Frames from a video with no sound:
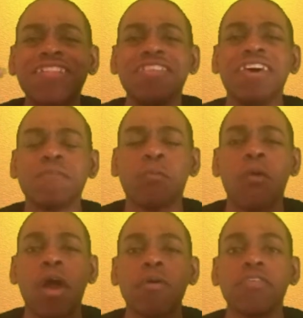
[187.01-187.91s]
this
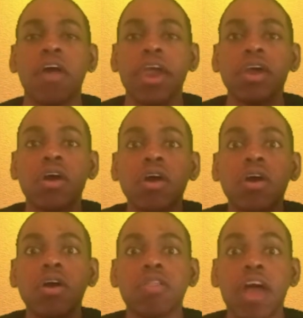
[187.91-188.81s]
where I was like
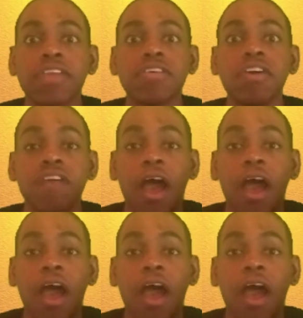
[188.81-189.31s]
this.